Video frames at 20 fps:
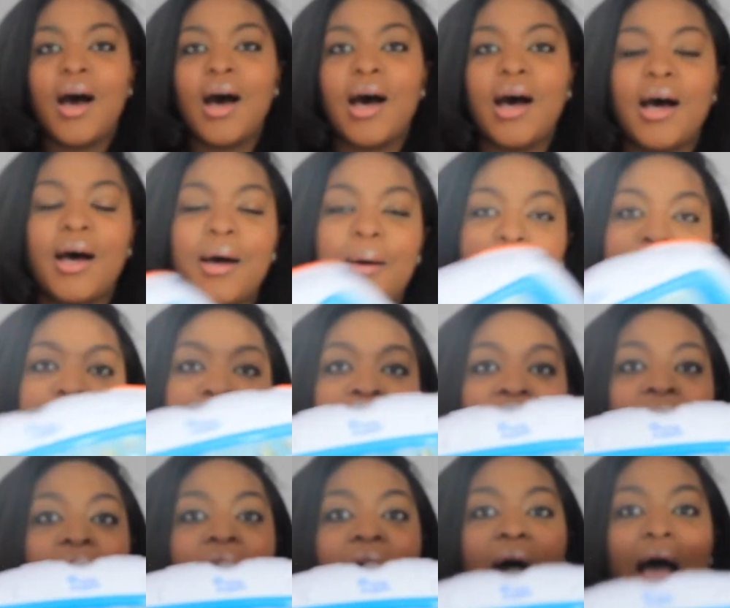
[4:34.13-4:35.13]
Um,
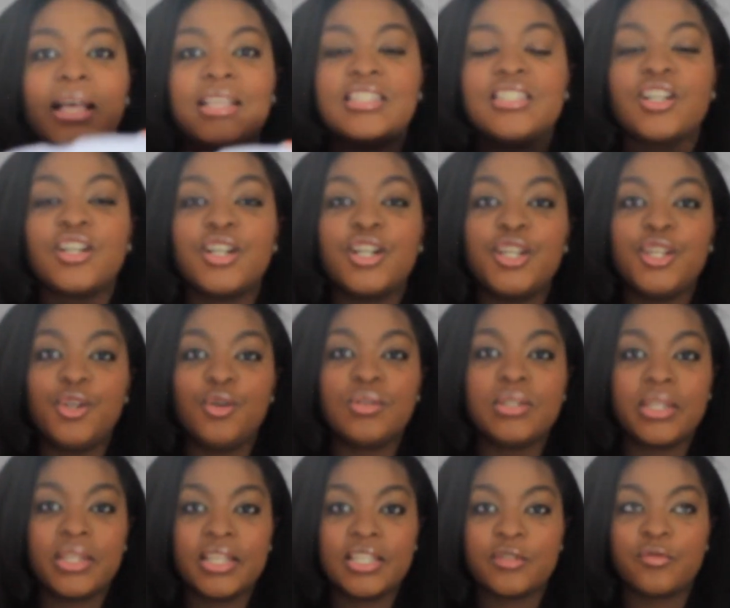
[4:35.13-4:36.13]
I started
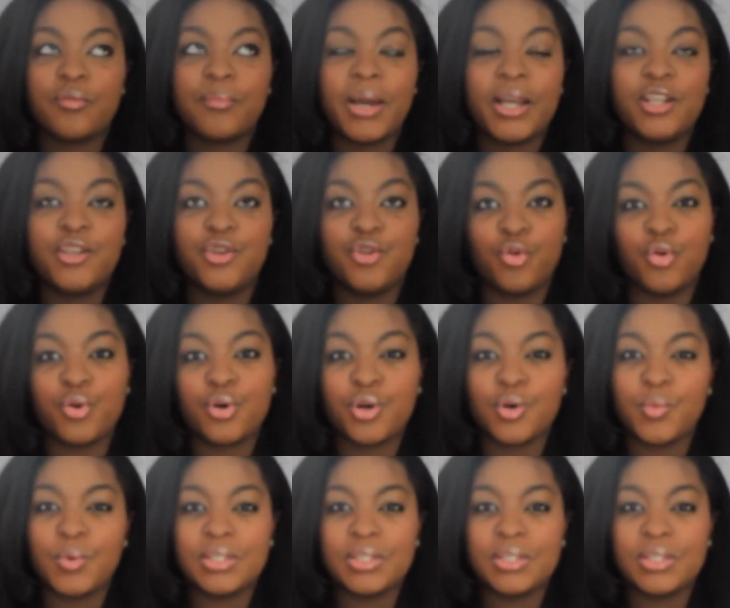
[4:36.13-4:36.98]
using this when my daughter